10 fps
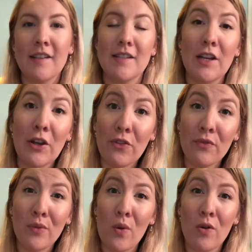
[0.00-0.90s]
sitting on the
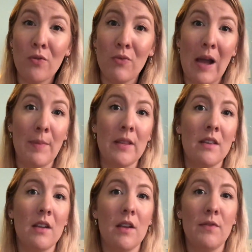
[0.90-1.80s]
floor wrapping
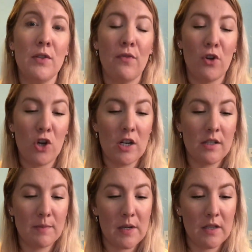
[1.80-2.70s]
the gifts for
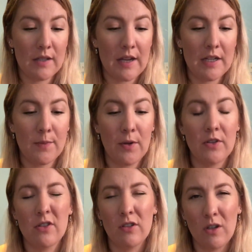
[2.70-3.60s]
Christmas, I
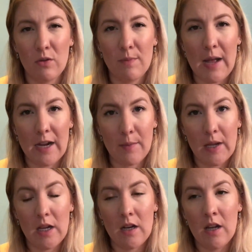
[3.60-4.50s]
experienced a lower back
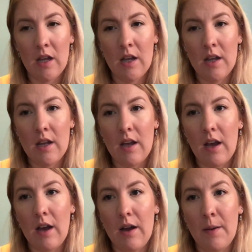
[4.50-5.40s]
pain.
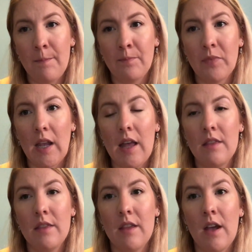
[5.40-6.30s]
And
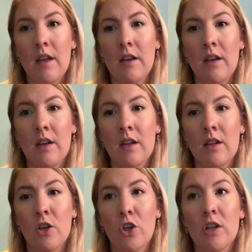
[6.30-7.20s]
then
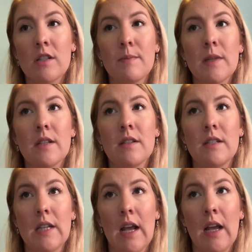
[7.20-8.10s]
Christmas
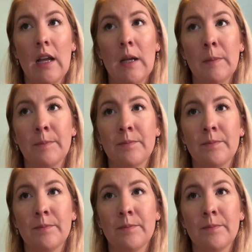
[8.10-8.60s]
Day,